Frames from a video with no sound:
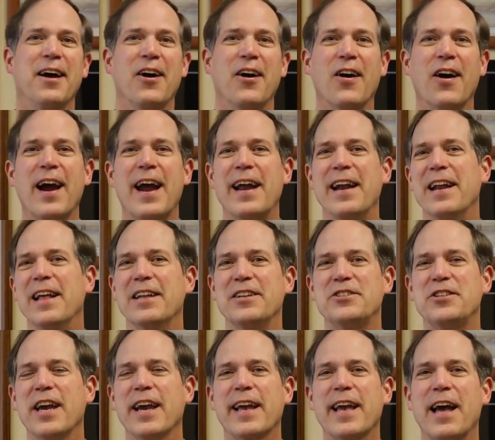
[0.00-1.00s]
All right, and
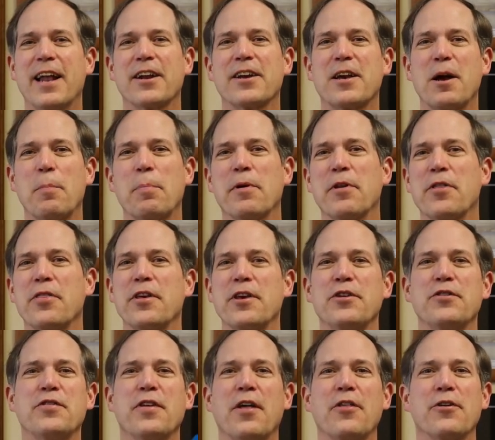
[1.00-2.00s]
check out a couple of
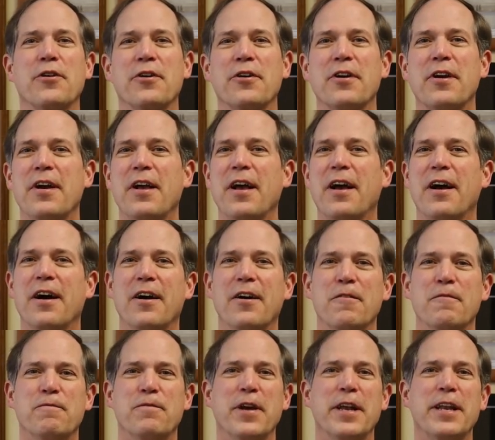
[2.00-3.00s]
these other uh,
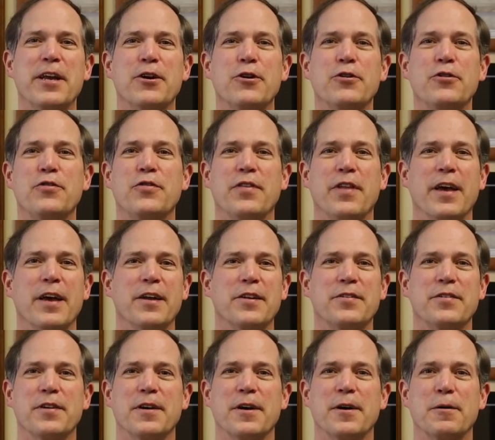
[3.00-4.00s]
videos
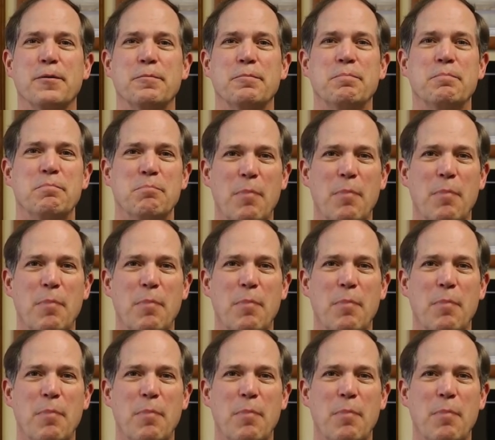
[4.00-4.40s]
that um,